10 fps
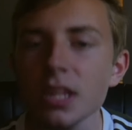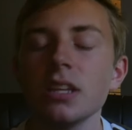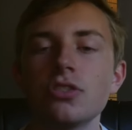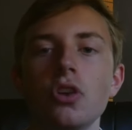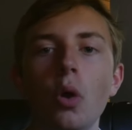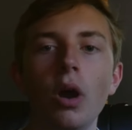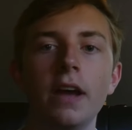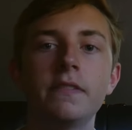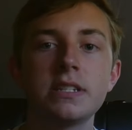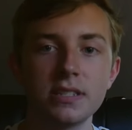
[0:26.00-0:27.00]
So
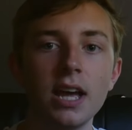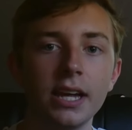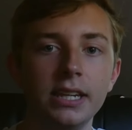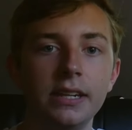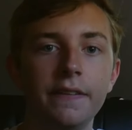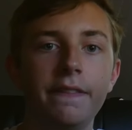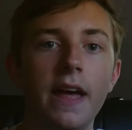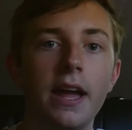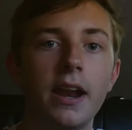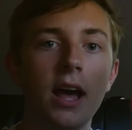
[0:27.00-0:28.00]
I've decided
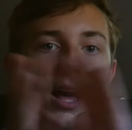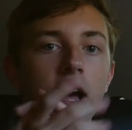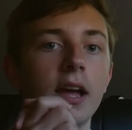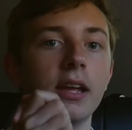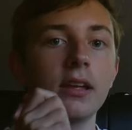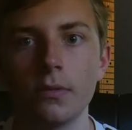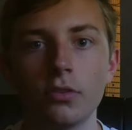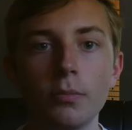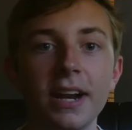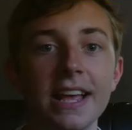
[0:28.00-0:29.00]
that
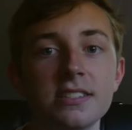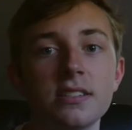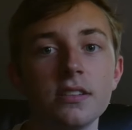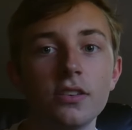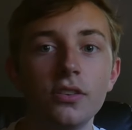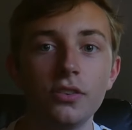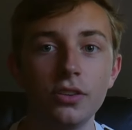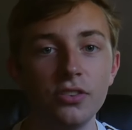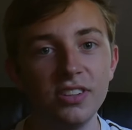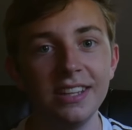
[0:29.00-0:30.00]
someone asked to
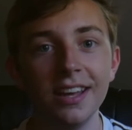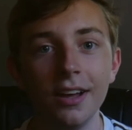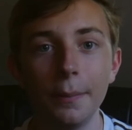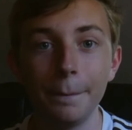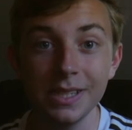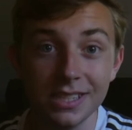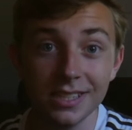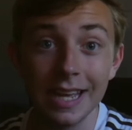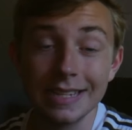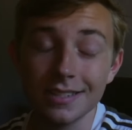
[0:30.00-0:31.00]
see a
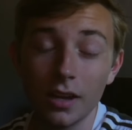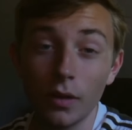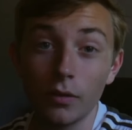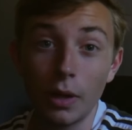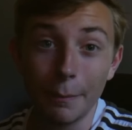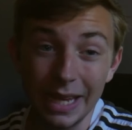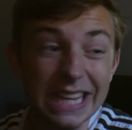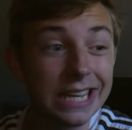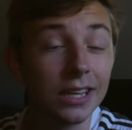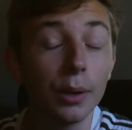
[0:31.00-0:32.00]
BTS of
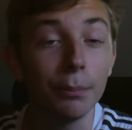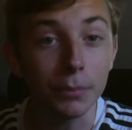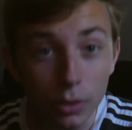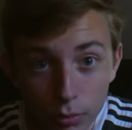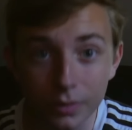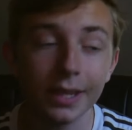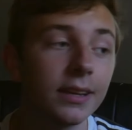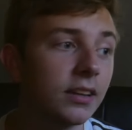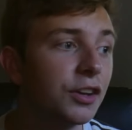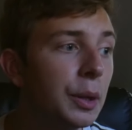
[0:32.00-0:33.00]
making
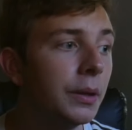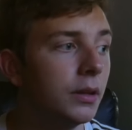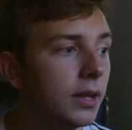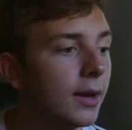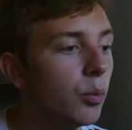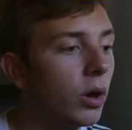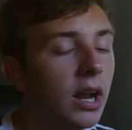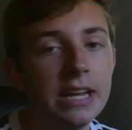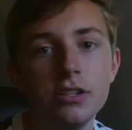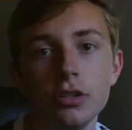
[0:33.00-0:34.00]
music, like what
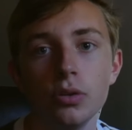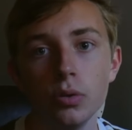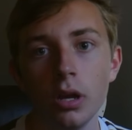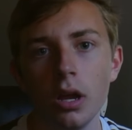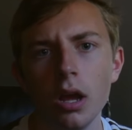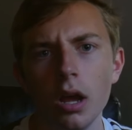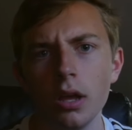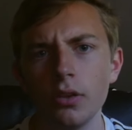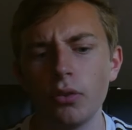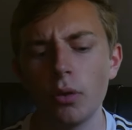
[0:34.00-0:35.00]
I do.
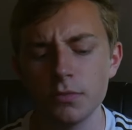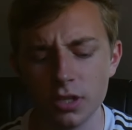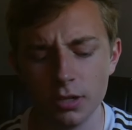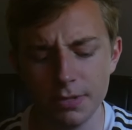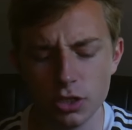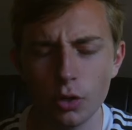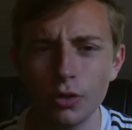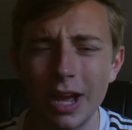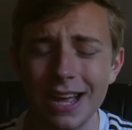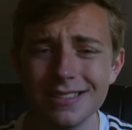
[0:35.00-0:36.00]
So I'm just gonna be showing you
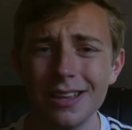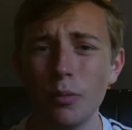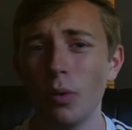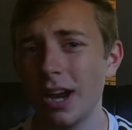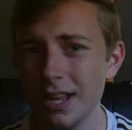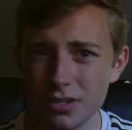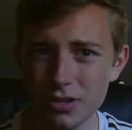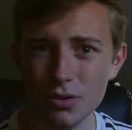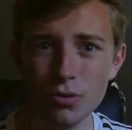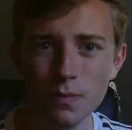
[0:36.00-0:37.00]
guys like what I
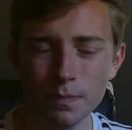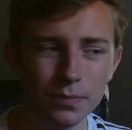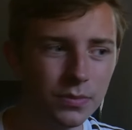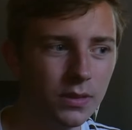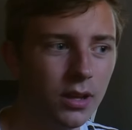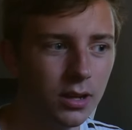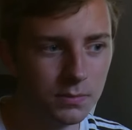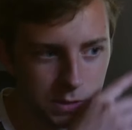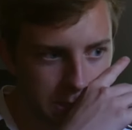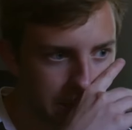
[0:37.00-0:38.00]
do
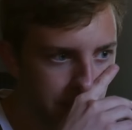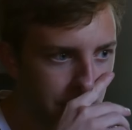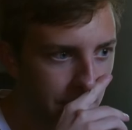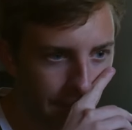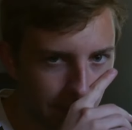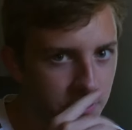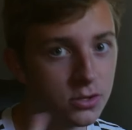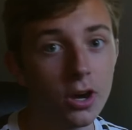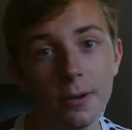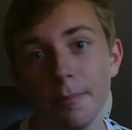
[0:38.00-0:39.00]
to
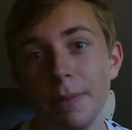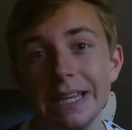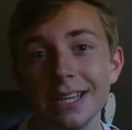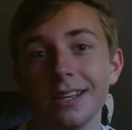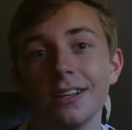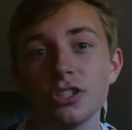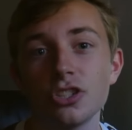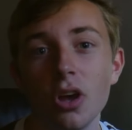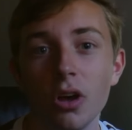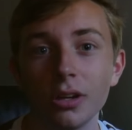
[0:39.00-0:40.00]
start making a
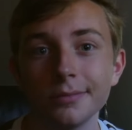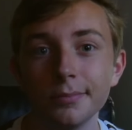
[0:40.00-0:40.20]
song,